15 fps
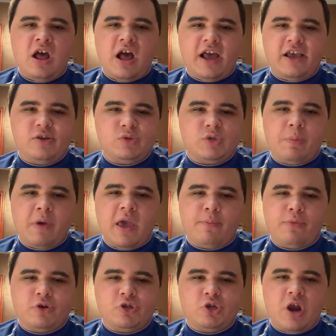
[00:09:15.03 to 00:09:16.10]
I used the
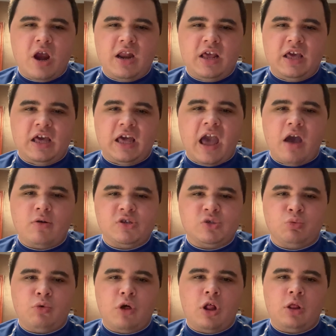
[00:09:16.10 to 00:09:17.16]
paper trading account as
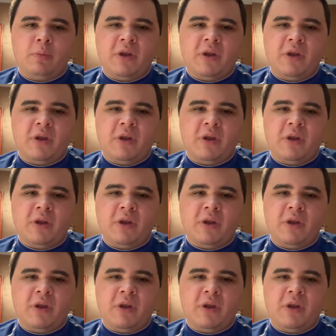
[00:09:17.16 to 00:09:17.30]
well,